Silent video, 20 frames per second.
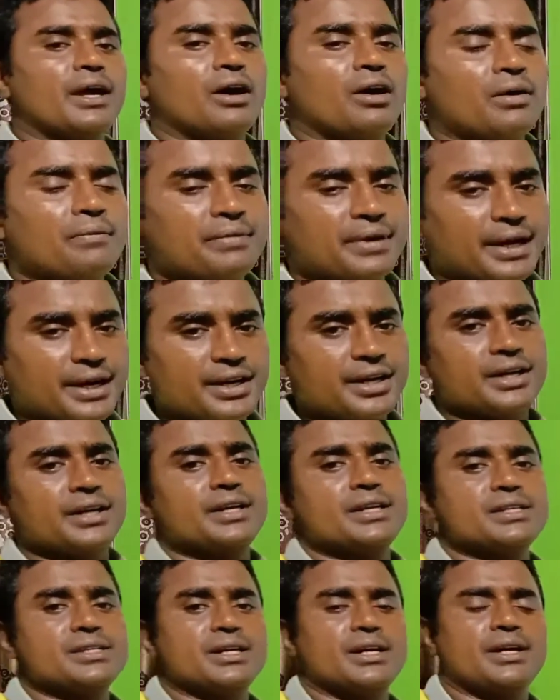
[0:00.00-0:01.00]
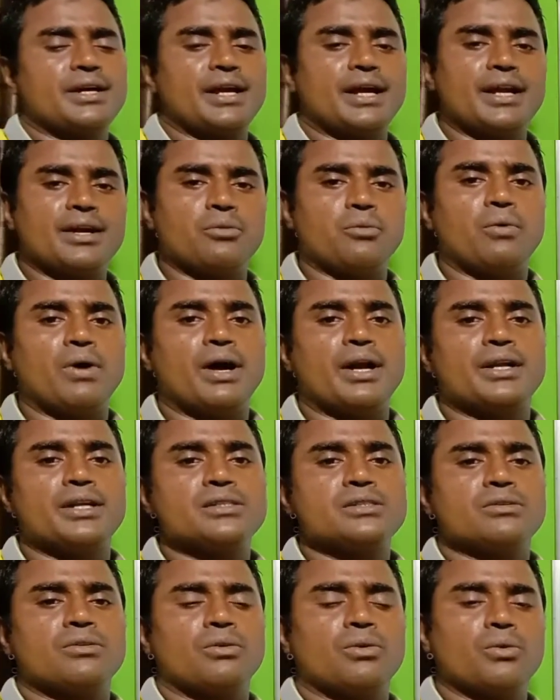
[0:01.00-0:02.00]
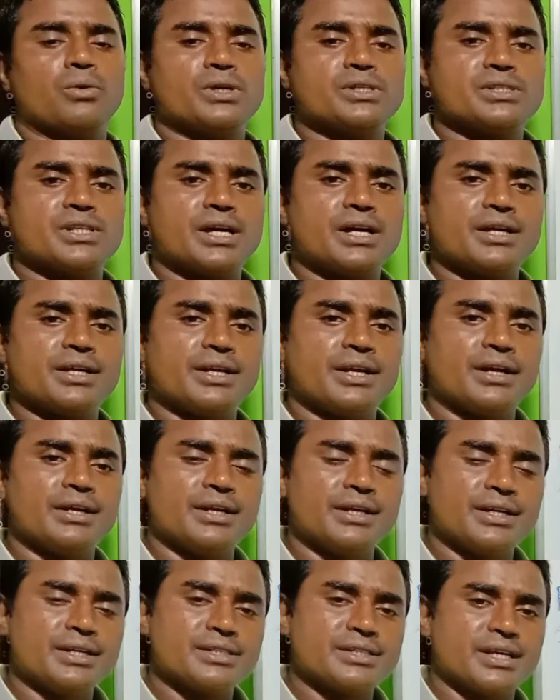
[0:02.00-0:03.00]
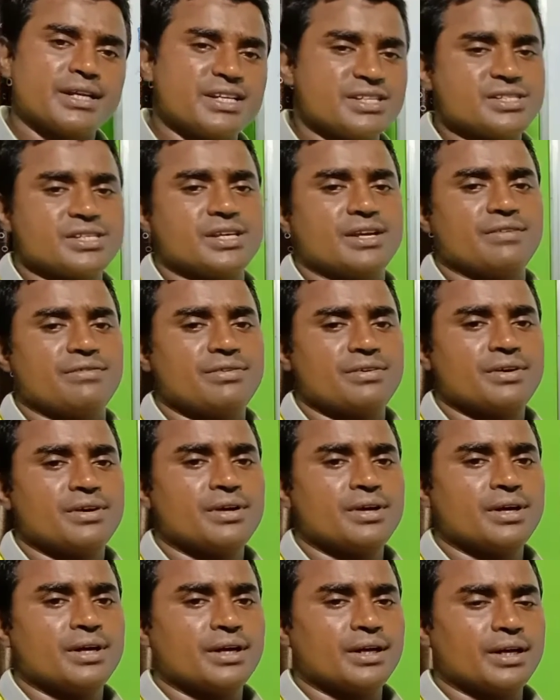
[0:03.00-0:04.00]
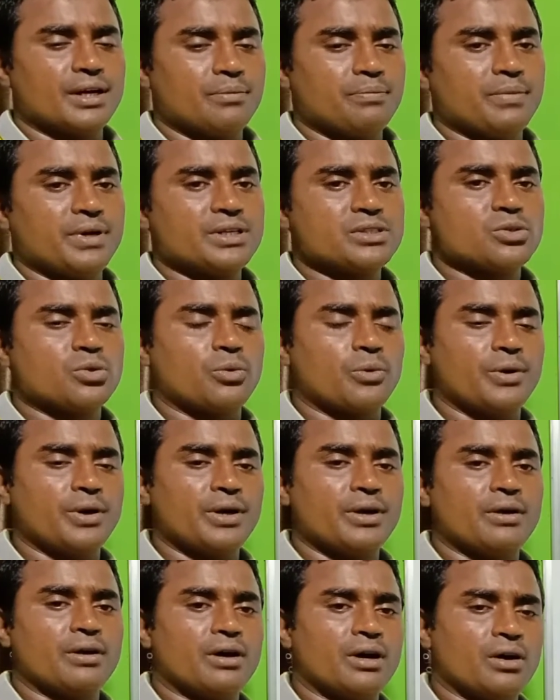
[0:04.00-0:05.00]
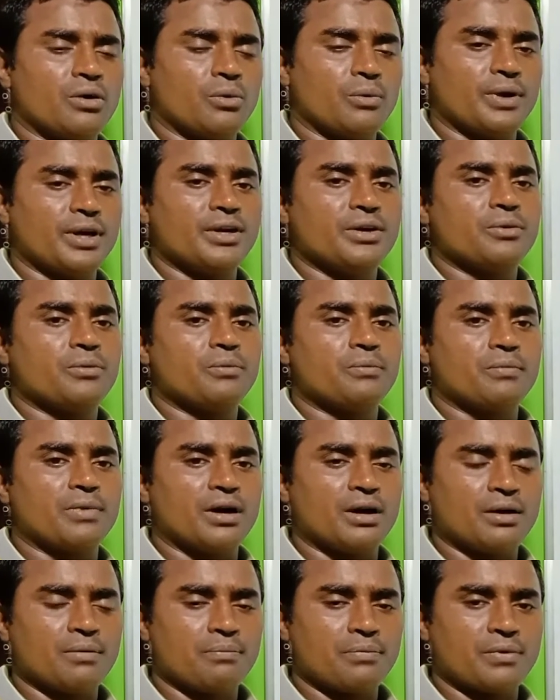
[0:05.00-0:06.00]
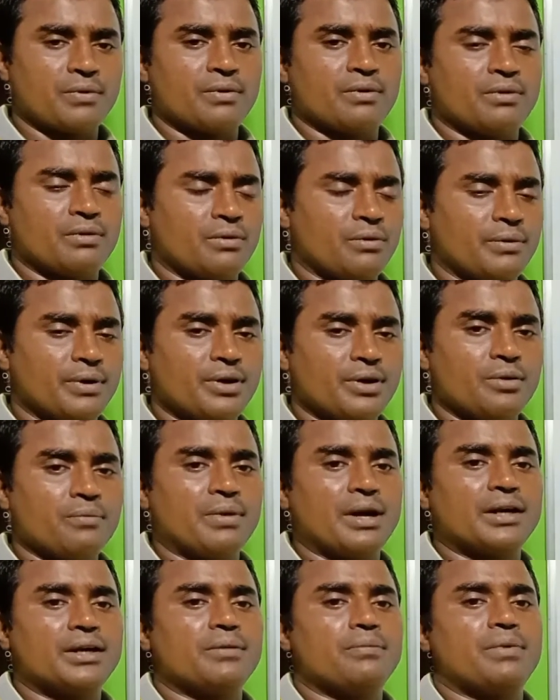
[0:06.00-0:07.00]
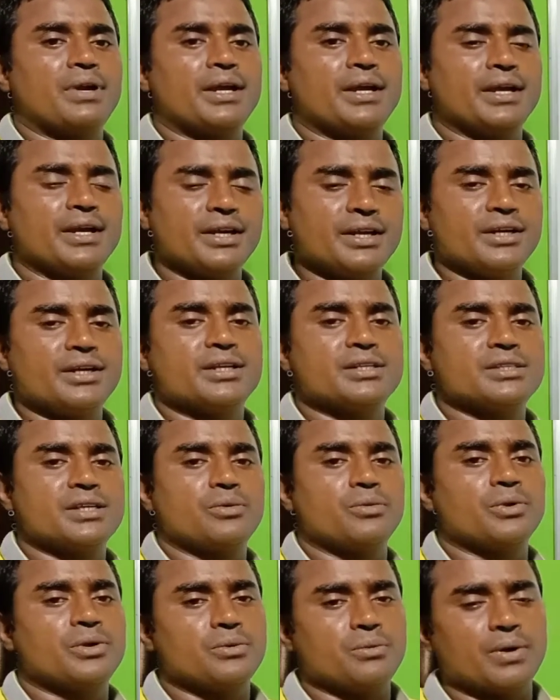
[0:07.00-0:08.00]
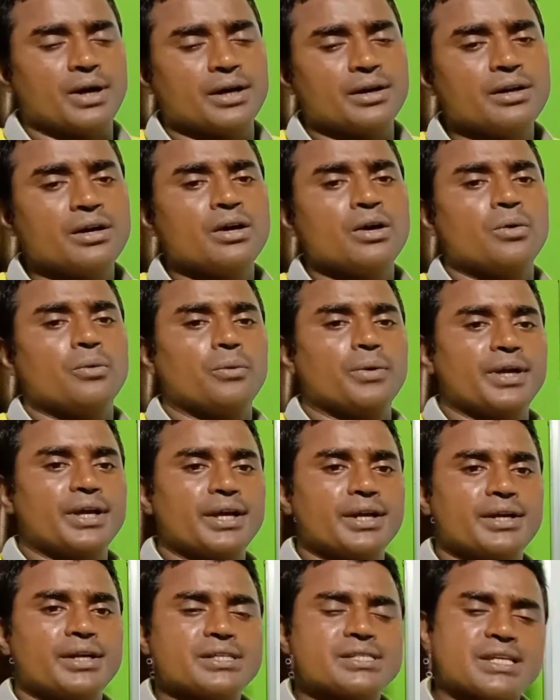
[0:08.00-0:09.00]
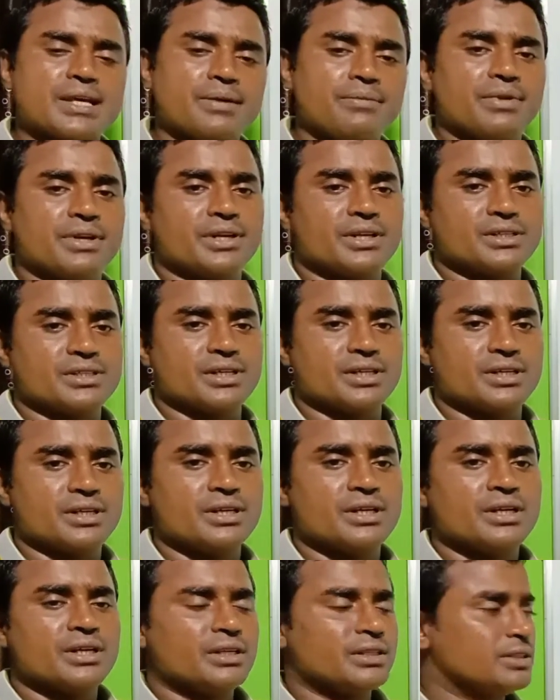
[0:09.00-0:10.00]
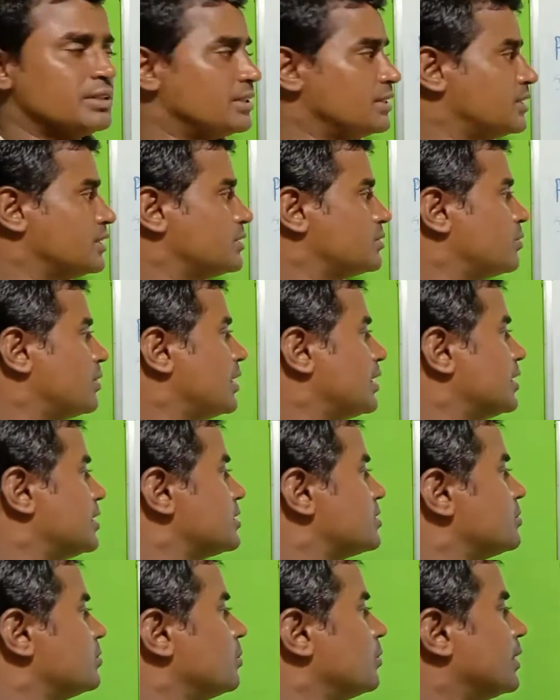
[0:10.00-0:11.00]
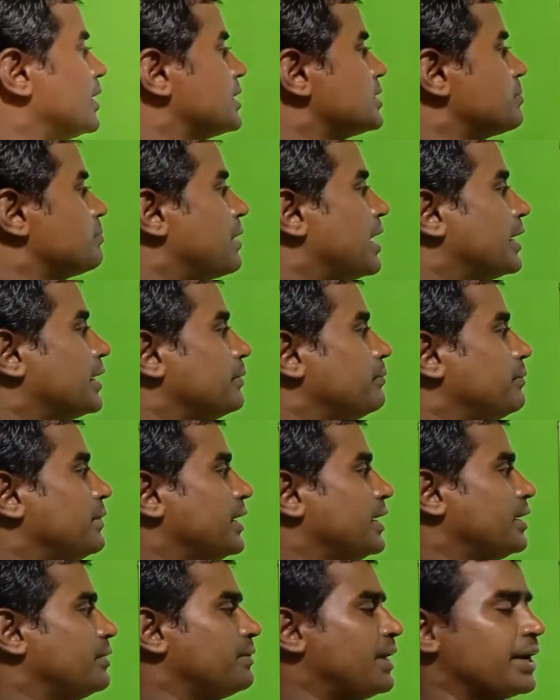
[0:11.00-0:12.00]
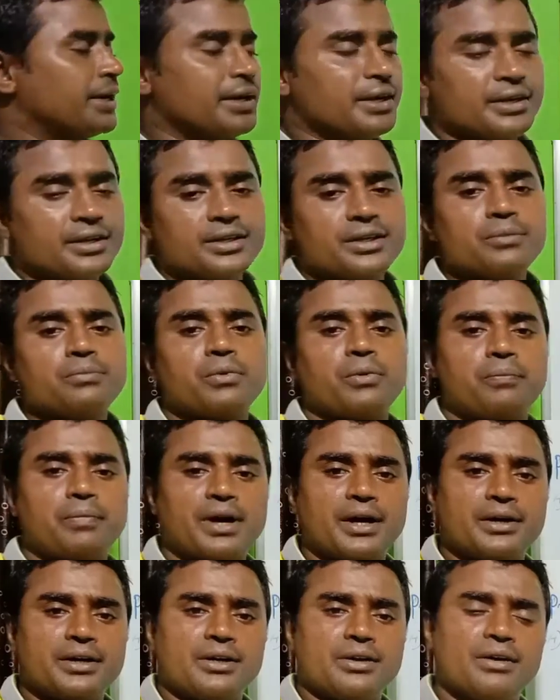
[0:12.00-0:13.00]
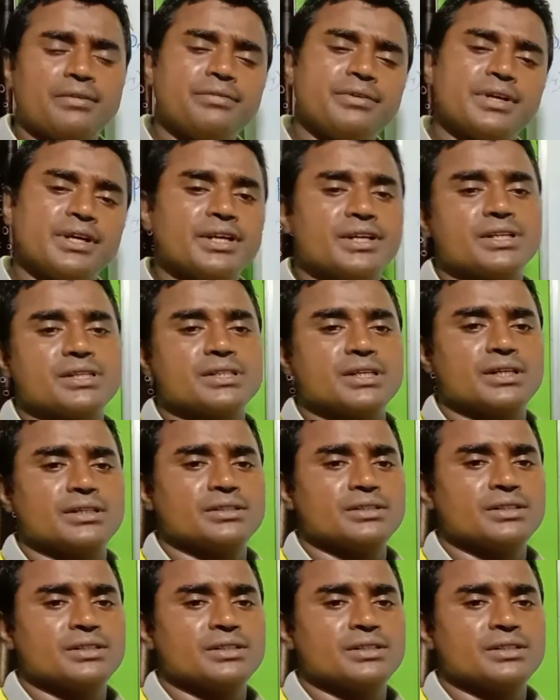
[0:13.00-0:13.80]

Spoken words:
any integer, and 1 is always the integer itself. That means when you multiply any integer with 1, we get the same integer. This is why it is known as multiplicative identity property of integers.